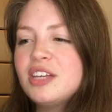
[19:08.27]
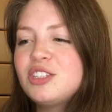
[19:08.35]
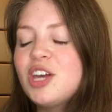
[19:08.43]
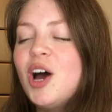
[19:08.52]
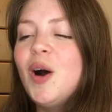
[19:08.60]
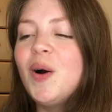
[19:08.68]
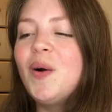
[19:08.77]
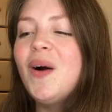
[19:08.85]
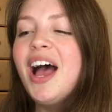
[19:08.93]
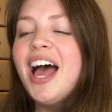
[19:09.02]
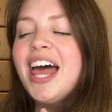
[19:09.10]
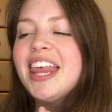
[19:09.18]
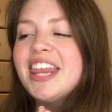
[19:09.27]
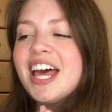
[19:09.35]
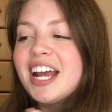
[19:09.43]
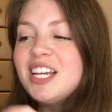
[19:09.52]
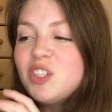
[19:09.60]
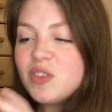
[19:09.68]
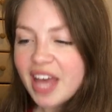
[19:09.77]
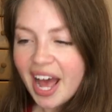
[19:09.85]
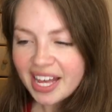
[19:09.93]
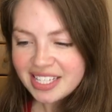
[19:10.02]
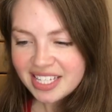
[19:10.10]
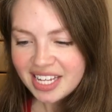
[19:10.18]
So then I do
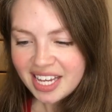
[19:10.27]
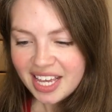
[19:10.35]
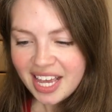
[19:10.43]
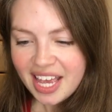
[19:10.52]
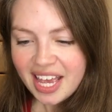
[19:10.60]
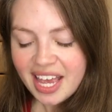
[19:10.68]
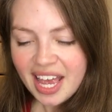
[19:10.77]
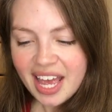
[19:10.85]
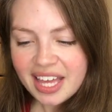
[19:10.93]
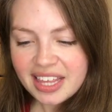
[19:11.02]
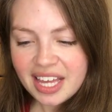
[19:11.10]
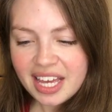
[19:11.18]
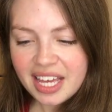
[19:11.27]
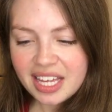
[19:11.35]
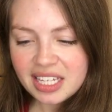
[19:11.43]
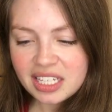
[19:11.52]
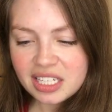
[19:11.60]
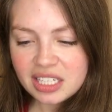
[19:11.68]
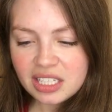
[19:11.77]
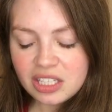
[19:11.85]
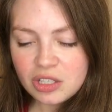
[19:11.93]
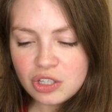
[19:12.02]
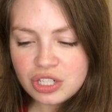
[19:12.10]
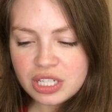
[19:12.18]
that and then
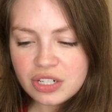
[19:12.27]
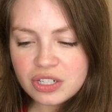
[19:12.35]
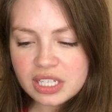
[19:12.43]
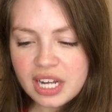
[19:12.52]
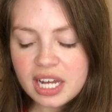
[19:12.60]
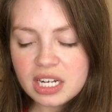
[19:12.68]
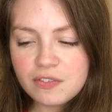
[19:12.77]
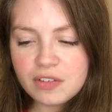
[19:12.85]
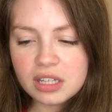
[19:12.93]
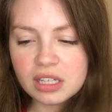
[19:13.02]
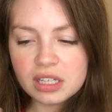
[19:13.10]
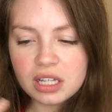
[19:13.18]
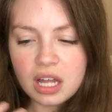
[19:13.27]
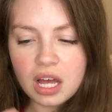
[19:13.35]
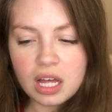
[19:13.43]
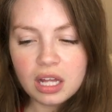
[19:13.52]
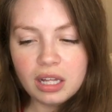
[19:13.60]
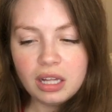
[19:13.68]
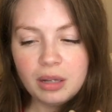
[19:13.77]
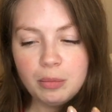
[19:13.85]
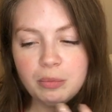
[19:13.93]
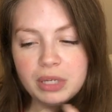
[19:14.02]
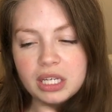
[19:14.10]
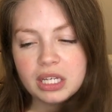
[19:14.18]
usually there's kind of a lull
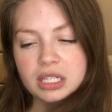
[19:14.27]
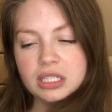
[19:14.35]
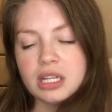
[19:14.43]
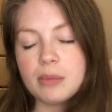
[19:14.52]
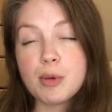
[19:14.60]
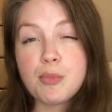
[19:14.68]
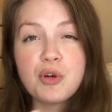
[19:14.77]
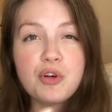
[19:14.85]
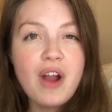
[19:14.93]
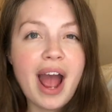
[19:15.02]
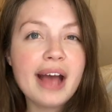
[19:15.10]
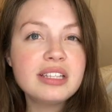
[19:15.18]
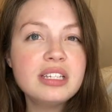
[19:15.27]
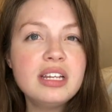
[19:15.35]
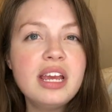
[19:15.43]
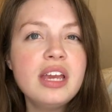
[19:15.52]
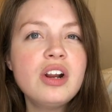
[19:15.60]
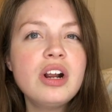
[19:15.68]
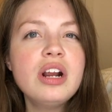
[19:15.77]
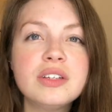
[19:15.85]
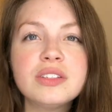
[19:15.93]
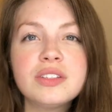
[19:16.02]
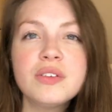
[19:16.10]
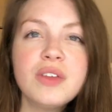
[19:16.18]
because I'm a procrastinator.
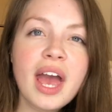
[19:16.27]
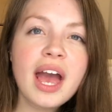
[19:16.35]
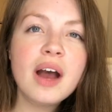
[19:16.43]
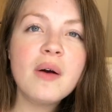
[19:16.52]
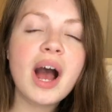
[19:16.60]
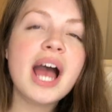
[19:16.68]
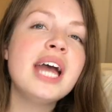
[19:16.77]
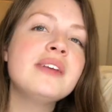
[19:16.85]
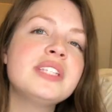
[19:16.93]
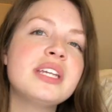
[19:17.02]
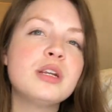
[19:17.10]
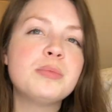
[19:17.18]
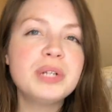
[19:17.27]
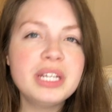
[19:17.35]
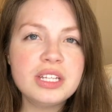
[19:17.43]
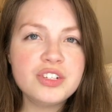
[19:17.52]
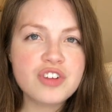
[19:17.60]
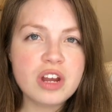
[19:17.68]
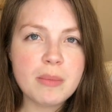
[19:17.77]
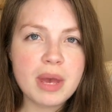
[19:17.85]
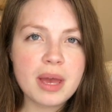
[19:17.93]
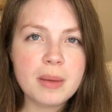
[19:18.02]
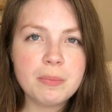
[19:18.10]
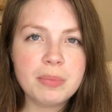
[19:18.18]
So now I have to get a breathing
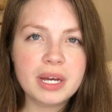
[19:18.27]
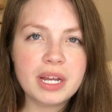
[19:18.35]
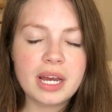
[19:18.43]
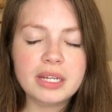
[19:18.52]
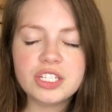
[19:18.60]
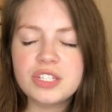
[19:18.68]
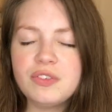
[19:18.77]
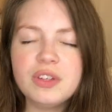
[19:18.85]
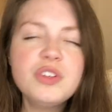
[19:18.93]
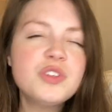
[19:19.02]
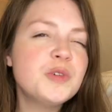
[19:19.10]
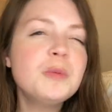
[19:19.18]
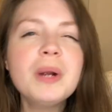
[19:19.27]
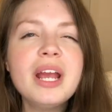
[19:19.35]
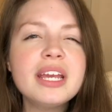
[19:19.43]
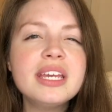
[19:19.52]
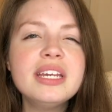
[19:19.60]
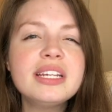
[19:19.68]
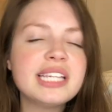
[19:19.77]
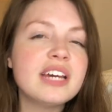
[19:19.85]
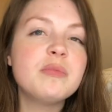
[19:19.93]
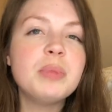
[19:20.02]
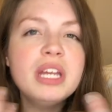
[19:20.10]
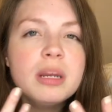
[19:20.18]
treatment, but I just feel super icky because I
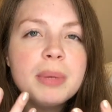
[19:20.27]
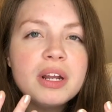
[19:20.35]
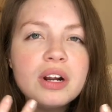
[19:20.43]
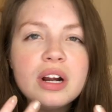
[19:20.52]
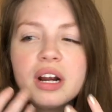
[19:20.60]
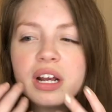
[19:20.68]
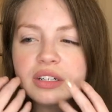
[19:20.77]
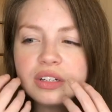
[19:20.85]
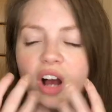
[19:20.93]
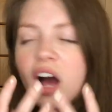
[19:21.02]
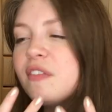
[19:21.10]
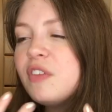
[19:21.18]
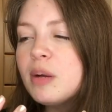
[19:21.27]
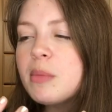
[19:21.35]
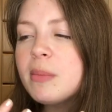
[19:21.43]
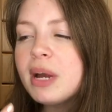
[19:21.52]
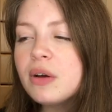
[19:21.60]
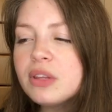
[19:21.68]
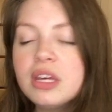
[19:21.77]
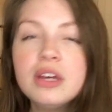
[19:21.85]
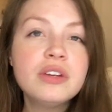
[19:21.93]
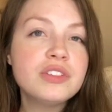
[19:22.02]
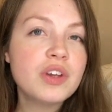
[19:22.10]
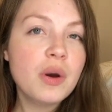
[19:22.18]
have peanut butter and coffee on my mouth.
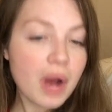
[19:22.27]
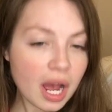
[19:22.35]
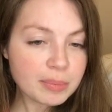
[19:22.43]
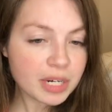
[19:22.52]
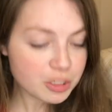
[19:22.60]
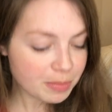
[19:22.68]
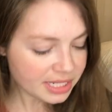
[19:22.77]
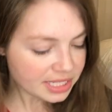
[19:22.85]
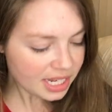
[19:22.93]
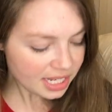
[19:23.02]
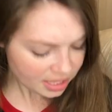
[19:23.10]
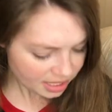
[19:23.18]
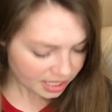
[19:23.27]
So I brush my teeth.